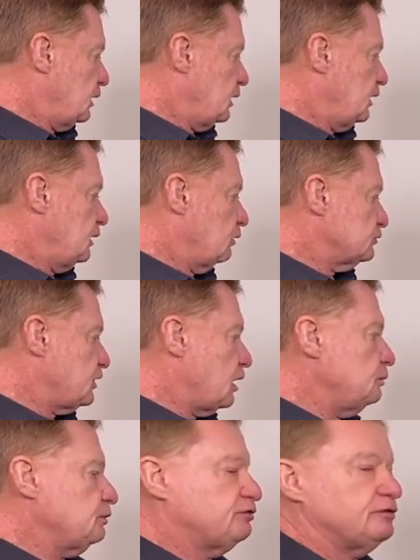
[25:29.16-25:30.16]
In
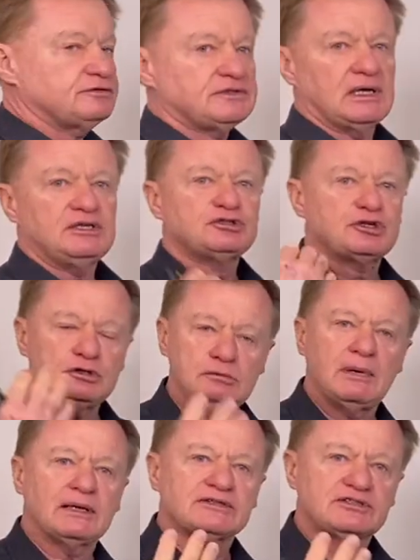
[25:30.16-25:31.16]
October 15, 2
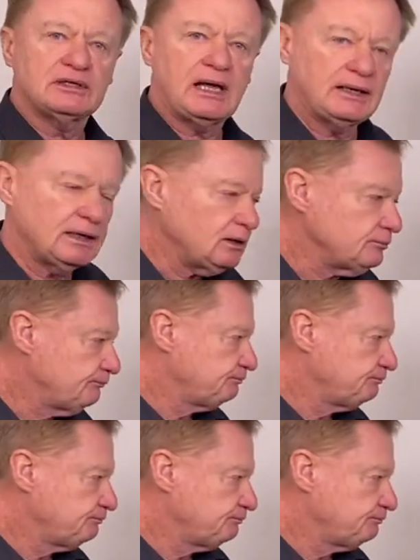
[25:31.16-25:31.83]
months later,